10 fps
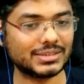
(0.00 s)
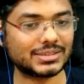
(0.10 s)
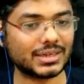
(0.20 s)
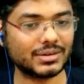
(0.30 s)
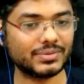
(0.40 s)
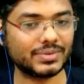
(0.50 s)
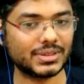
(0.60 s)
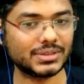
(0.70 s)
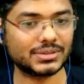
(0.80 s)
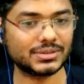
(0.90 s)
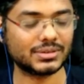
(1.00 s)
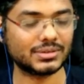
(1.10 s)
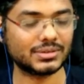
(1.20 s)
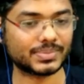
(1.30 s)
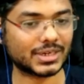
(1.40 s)
It started with this
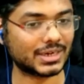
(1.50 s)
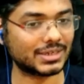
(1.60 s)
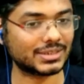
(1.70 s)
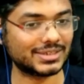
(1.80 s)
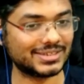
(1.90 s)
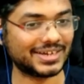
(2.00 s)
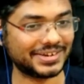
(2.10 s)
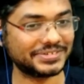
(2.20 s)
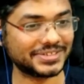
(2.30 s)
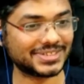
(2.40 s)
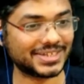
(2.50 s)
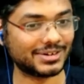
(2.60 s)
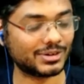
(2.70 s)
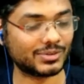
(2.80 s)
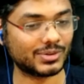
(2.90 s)
Tata Steel Challenges,
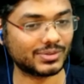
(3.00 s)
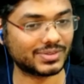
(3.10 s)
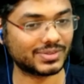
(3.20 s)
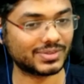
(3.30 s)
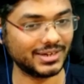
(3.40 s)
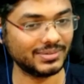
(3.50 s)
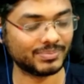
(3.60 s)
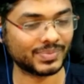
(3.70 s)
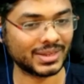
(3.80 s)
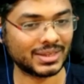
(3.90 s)
10.5 out of 13,